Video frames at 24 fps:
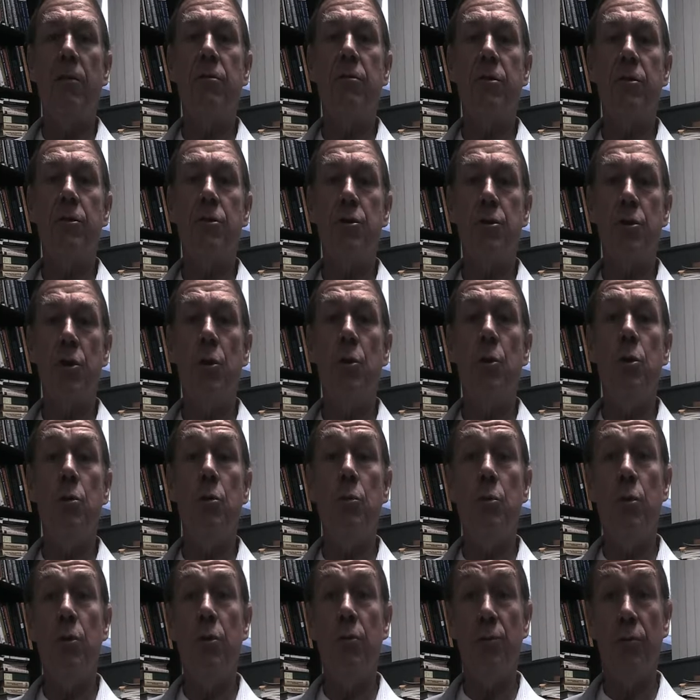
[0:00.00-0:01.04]
to show
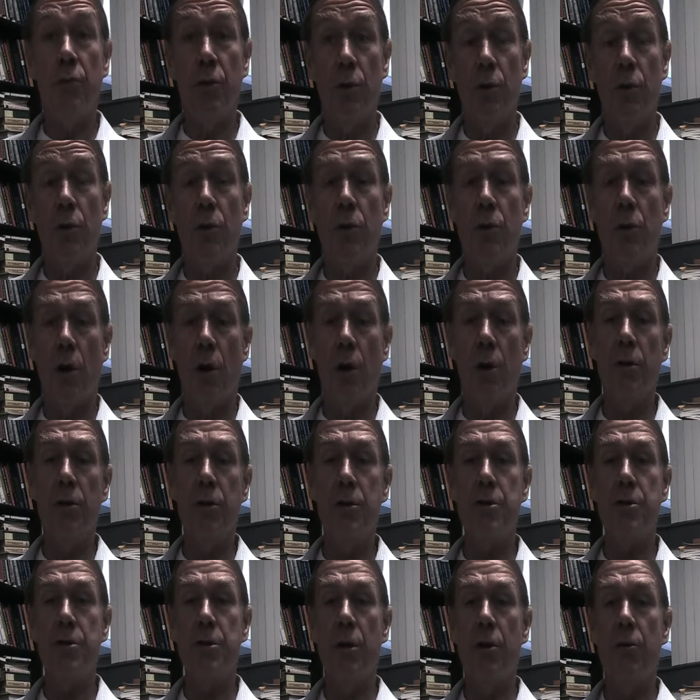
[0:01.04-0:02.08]
you've learned all this
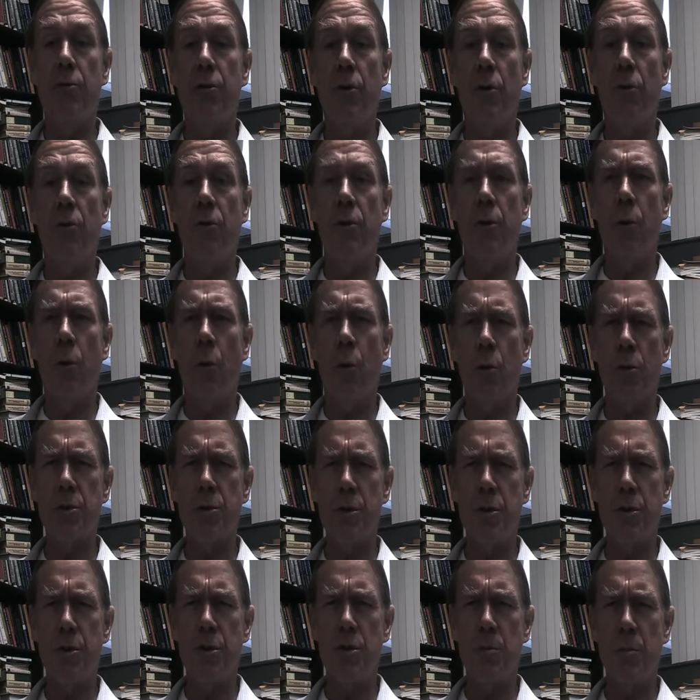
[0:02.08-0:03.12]
stuff over the course of
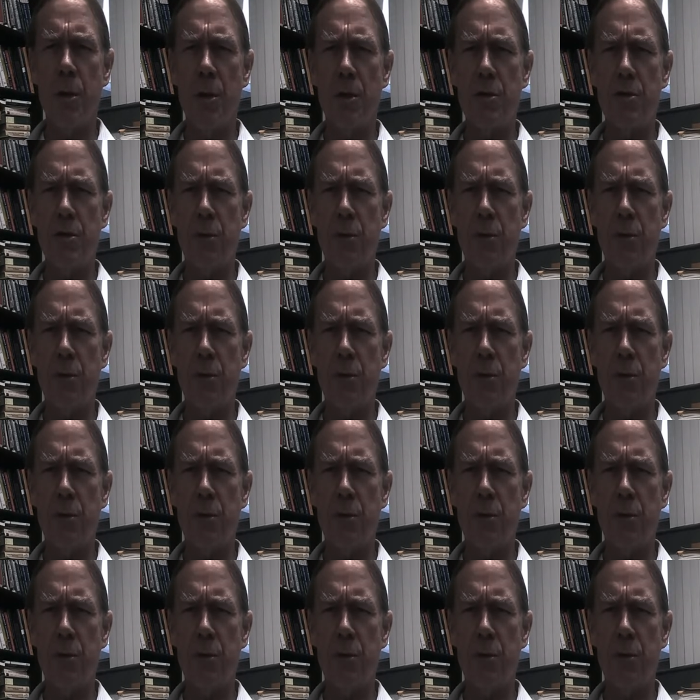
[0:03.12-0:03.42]
the semester.